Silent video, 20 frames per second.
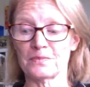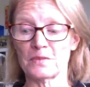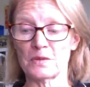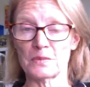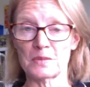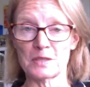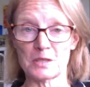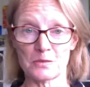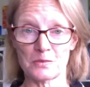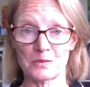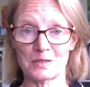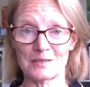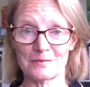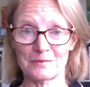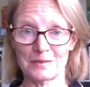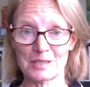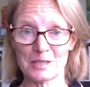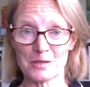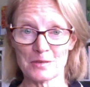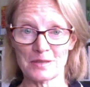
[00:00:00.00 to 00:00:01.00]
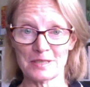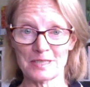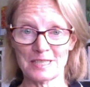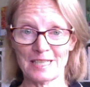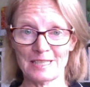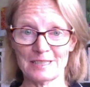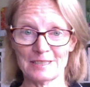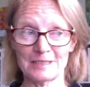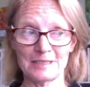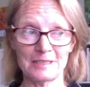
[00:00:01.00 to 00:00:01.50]
which we
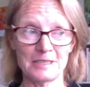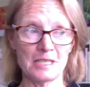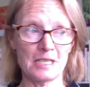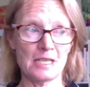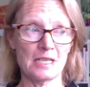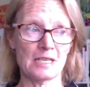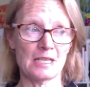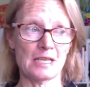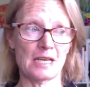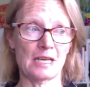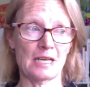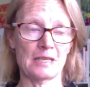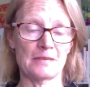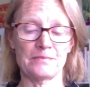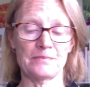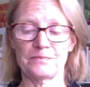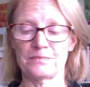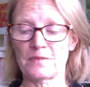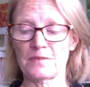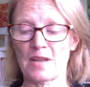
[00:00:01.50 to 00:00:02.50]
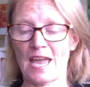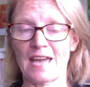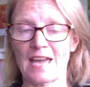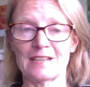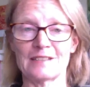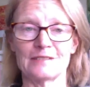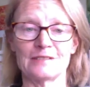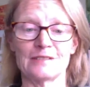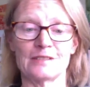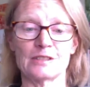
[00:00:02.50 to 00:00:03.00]
needed,
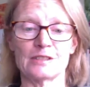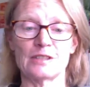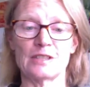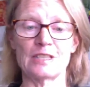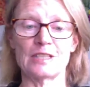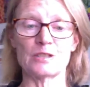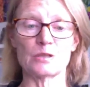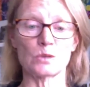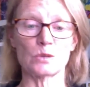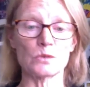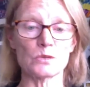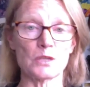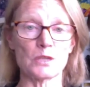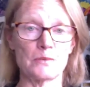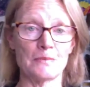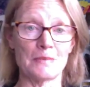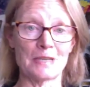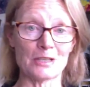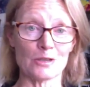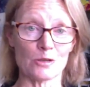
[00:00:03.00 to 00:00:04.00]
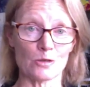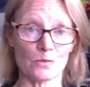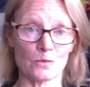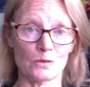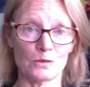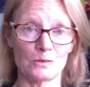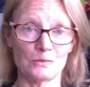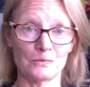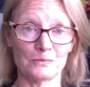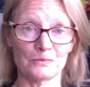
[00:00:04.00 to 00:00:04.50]
and it's also measurable.